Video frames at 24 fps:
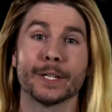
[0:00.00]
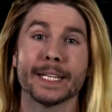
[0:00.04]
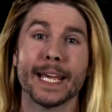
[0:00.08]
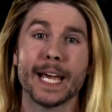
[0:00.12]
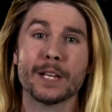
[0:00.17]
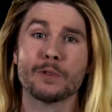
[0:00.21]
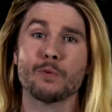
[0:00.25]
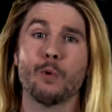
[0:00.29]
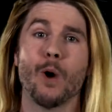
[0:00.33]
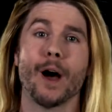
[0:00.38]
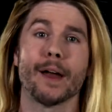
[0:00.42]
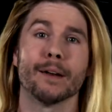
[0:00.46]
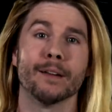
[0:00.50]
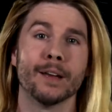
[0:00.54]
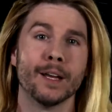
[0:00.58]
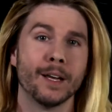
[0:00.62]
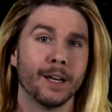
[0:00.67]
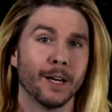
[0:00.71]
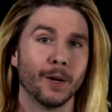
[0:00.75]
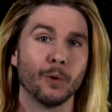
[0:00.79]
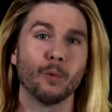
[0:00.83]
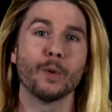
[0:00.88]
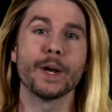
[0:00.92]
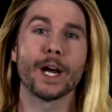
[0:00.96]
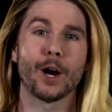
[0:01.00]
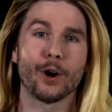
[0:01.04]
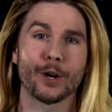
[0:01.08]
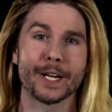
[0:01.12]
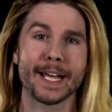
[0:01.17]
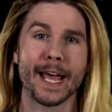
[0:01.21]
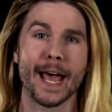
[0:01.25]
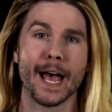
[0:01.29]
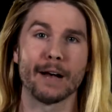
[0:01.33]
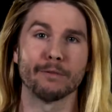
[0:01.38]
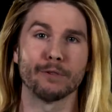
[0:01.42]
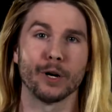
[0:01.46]
And guess what? We
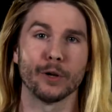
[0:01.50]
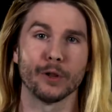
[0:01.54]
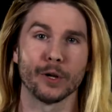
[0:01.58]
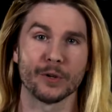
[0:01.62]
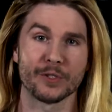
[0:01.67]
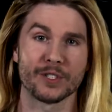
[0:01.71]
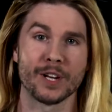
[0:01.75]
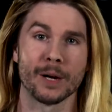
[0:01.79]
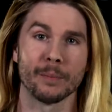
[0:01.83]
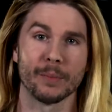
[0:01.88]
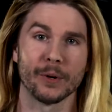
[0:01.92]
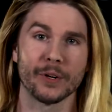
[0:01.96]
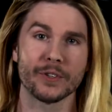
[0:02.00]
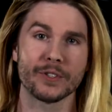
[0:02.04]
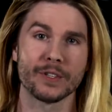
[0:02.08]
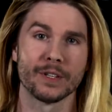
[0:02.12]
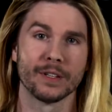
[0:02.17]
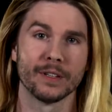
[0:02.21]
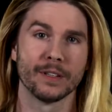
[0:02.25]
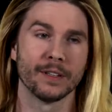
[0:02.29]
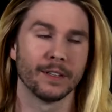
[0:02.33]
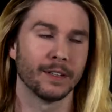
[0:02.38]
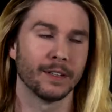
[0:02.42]
already have all those numbers.